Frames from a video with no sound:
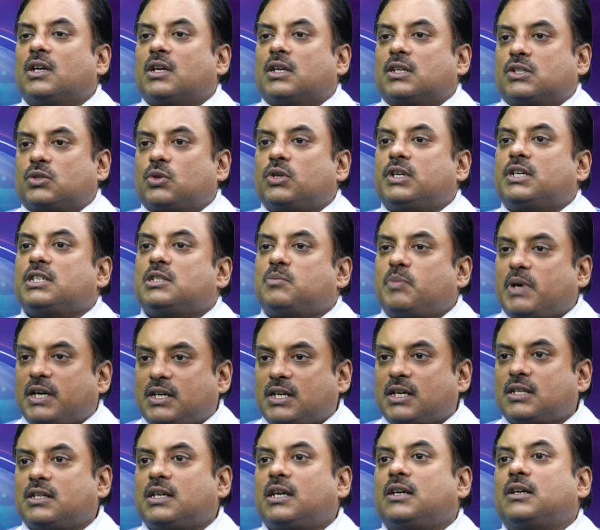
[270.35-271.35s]
So it is
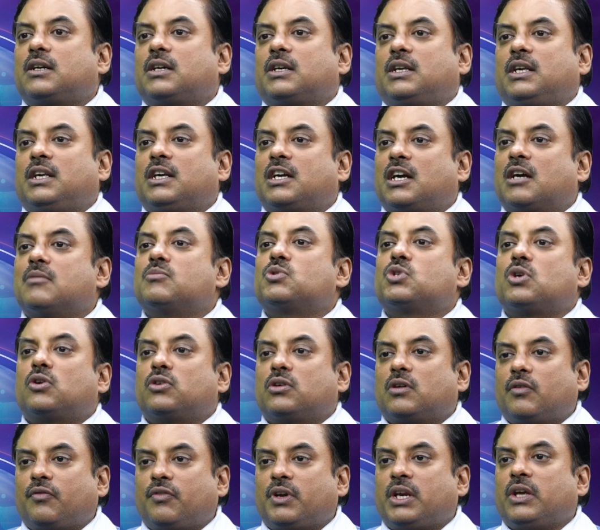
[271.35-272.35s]
better that he comes out of